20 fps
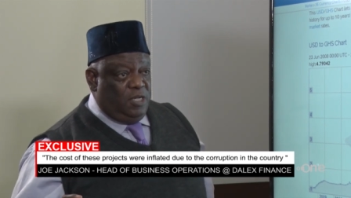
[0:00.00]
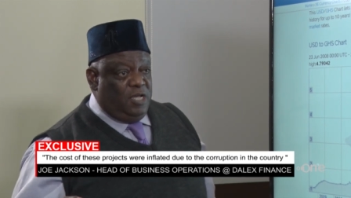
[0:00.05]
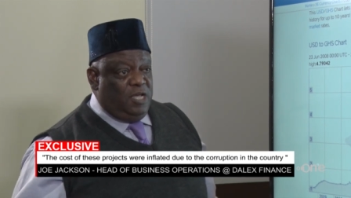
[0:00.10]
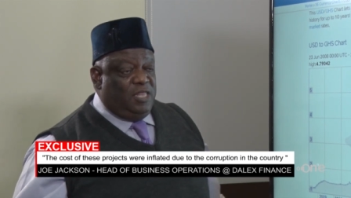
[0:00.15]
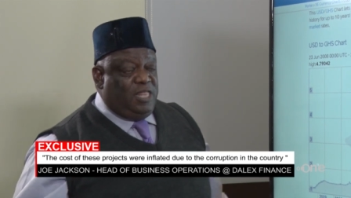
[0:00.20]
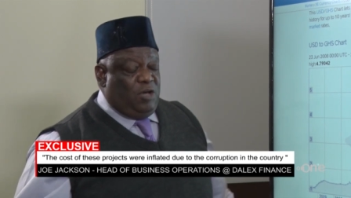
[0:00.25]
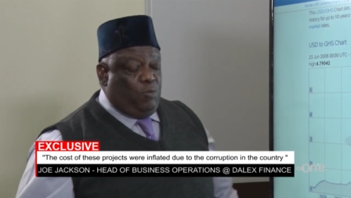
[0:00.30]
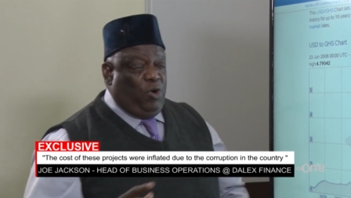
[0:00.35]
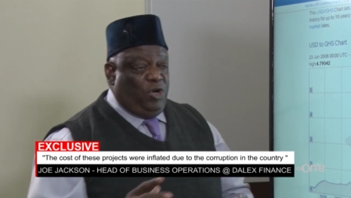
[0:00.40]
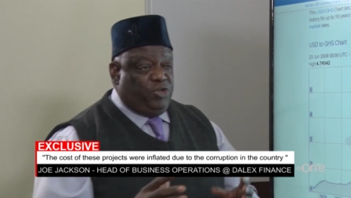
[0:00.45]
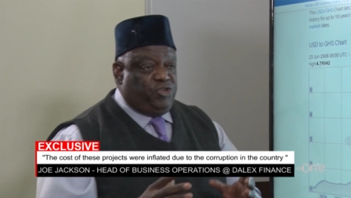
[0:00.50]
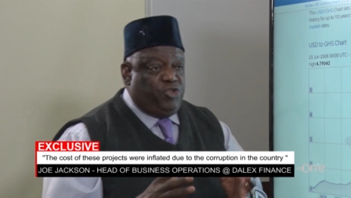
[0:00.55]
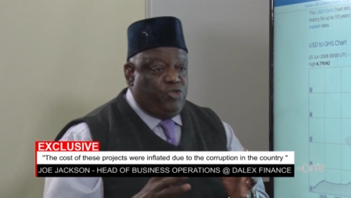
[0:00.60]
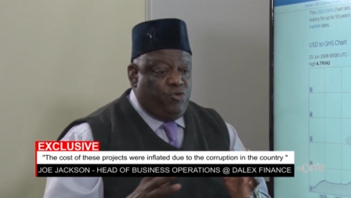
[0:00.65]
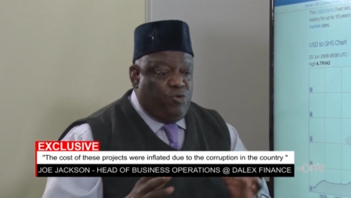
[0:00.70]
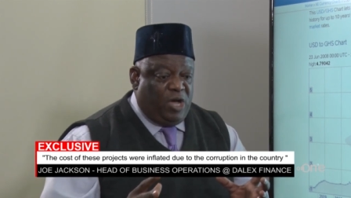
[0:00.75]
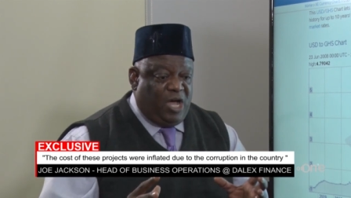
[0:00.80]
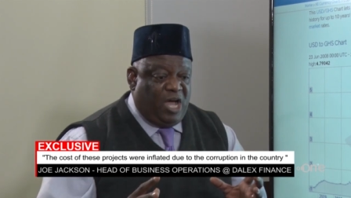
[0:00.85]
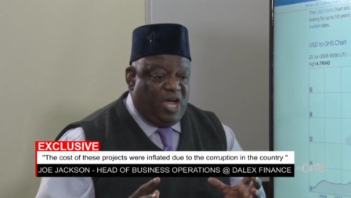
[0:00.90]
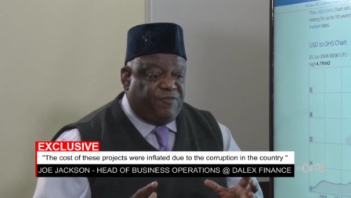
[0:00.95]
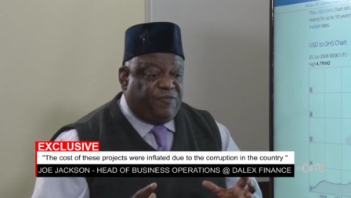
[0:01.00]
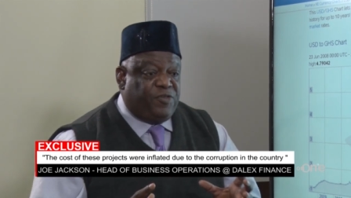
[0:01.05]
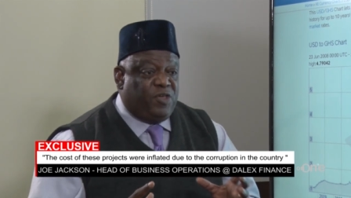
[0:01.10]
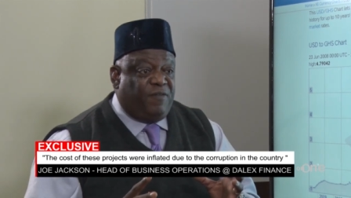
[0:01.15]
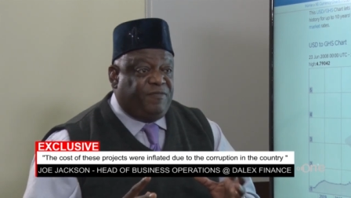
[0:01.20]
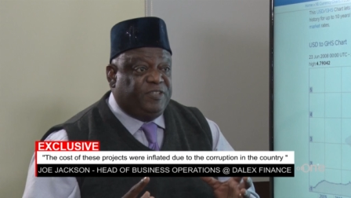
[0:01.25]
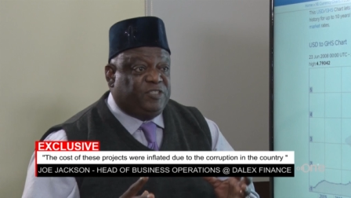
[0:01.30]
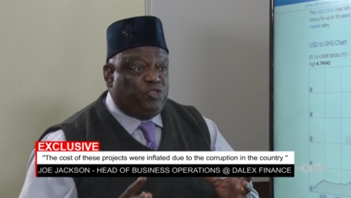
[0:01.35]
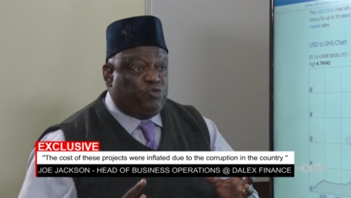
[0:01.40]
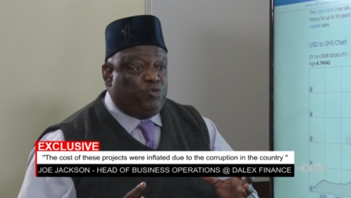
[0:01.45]
That what do you have? You
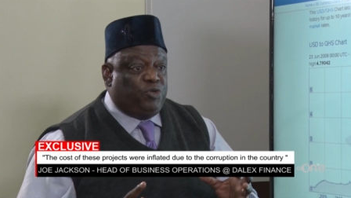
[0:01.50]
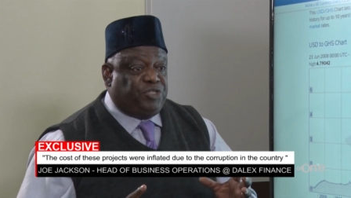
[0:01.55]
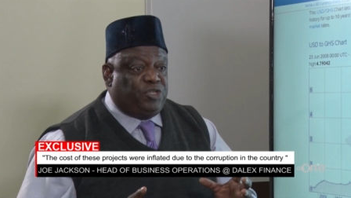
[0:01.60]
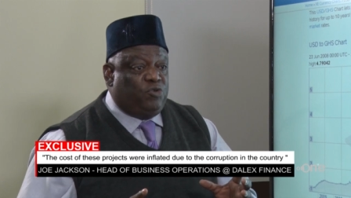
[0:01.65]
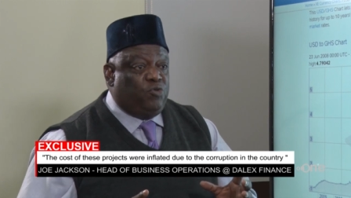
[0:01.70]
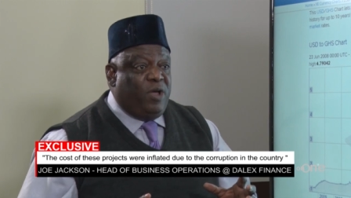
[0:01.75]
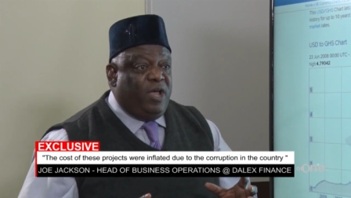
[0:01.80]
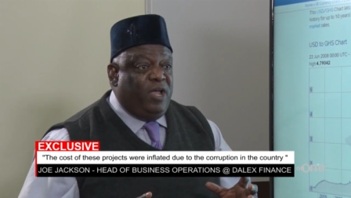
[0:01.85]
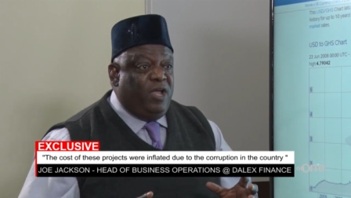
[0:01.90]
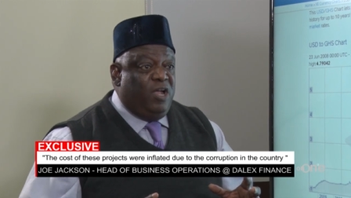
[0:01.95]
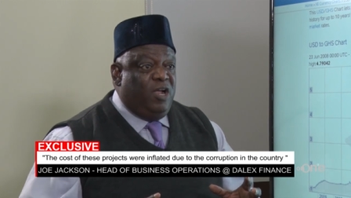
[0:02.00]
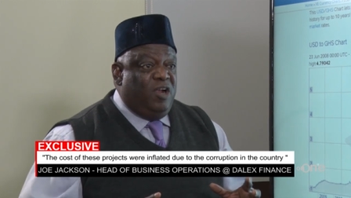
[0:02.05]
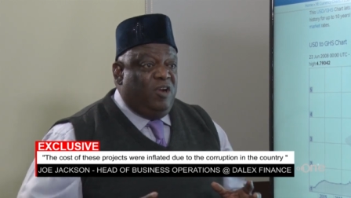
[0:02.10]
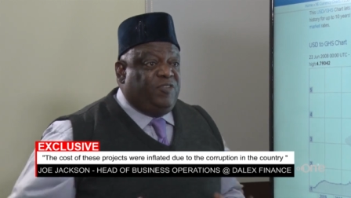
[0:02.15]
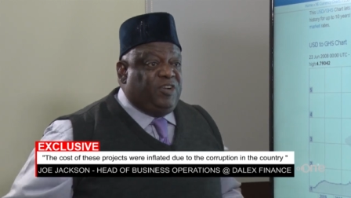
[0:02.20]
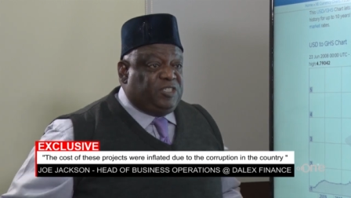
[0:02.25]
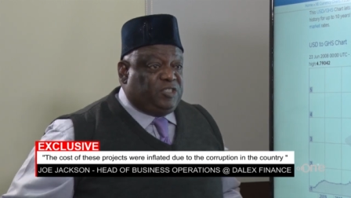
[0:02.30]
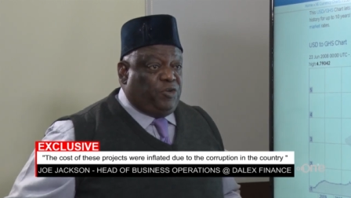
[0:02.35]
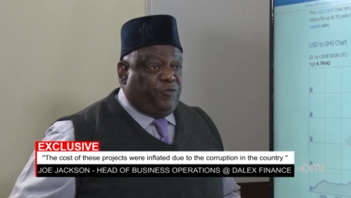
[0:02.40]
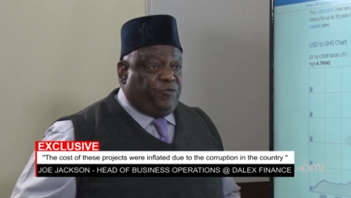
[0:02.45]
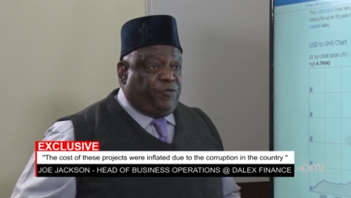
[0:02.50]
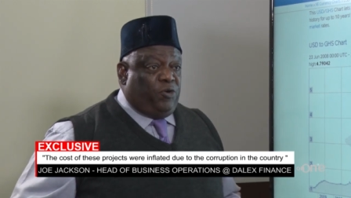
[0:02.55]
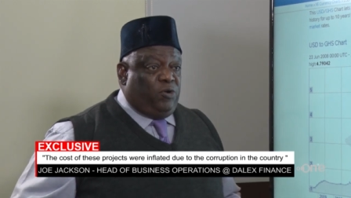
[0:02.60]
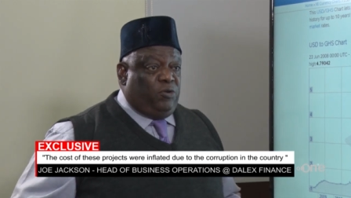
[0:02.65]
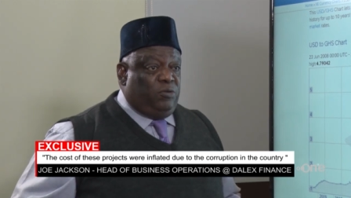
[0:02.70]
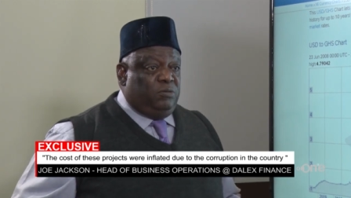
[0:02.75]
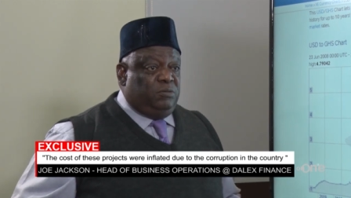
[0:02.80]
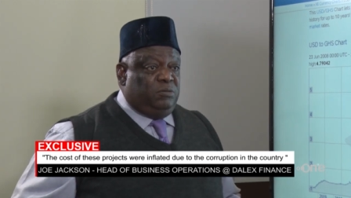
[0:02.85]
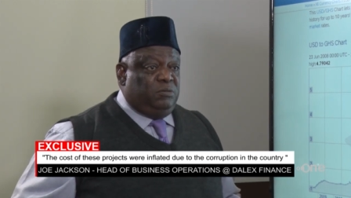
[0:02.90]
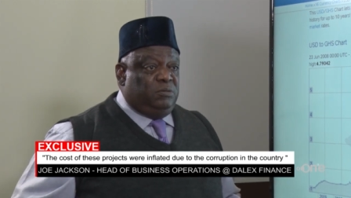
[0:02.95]
have a situation where, first of
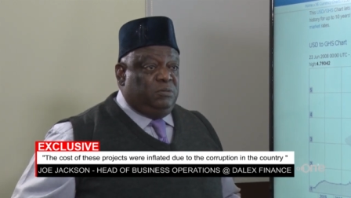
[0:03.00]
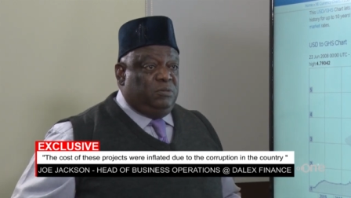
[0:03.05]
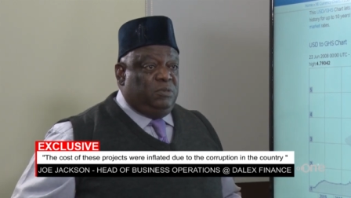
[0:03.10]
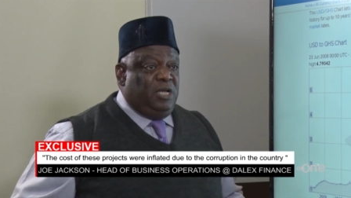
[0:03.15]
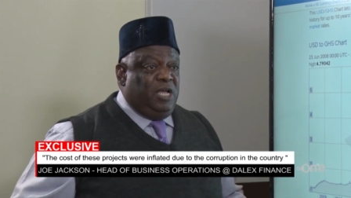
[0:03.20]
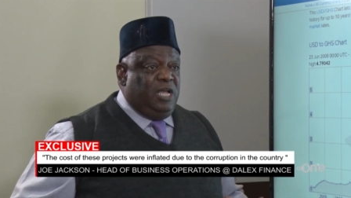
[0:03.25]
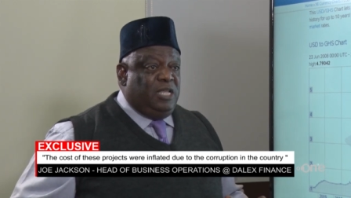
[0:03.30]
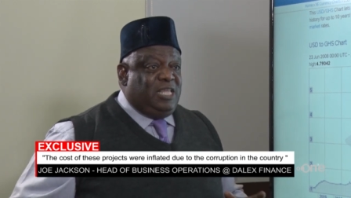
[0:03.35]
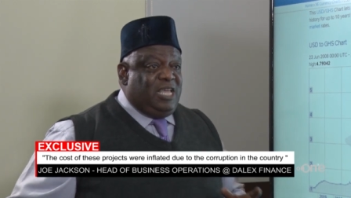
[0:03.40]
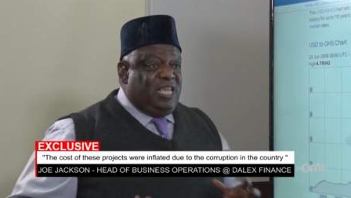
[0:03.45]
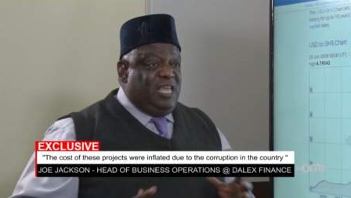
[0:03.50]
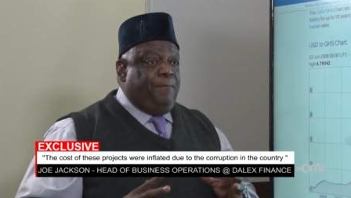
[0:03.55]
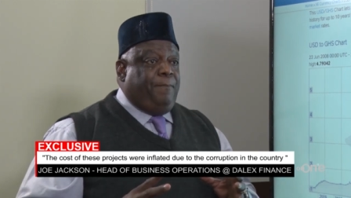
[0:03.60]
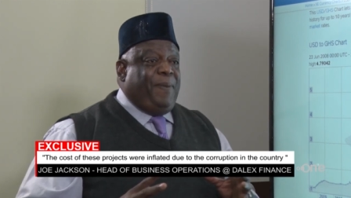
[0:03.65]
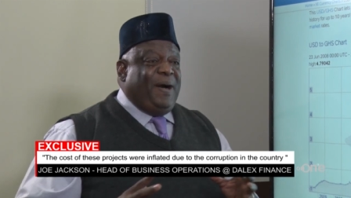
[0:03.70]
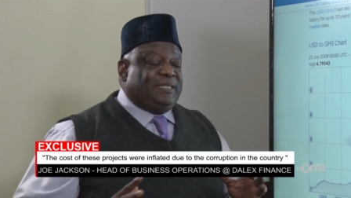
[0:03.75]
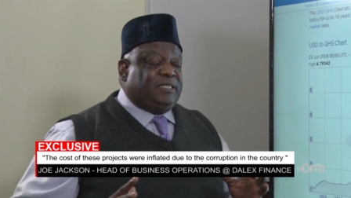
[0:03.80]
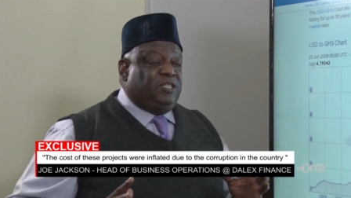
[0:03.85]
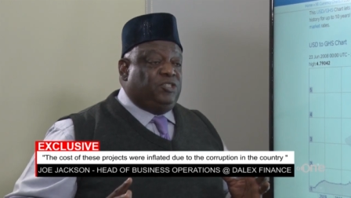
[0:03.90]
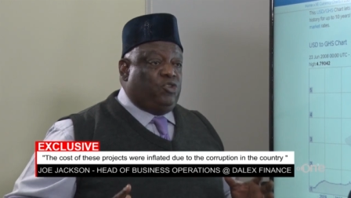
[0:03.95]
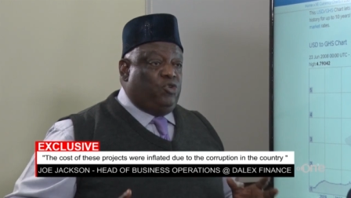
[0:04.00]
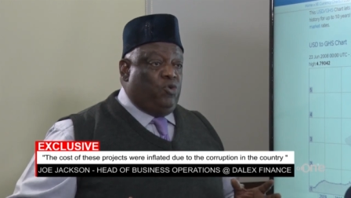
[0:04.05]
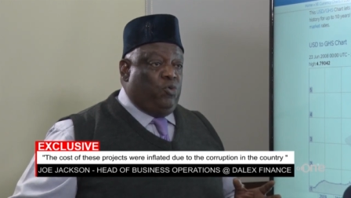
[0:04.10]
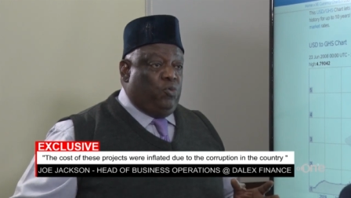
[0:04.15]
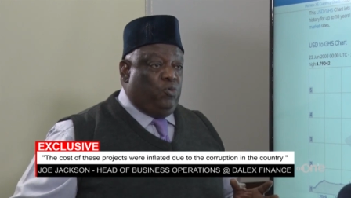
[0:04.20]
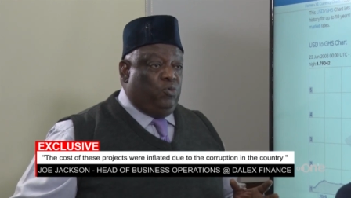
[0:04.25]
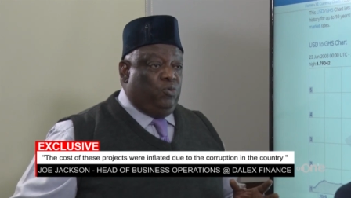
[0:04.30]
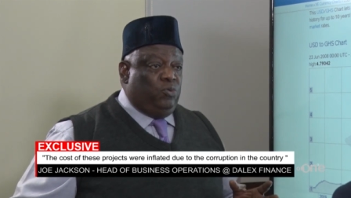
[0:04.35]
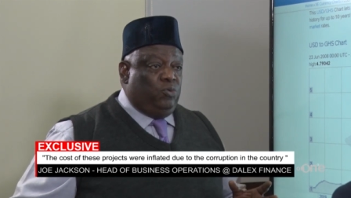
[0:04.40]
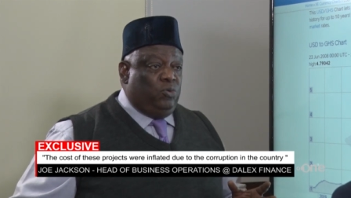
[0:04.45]
all, the impact is
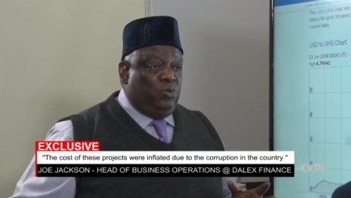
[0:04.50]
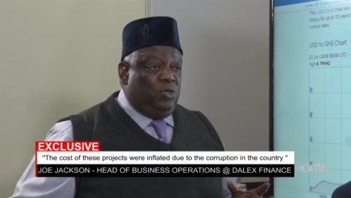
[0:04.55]
low.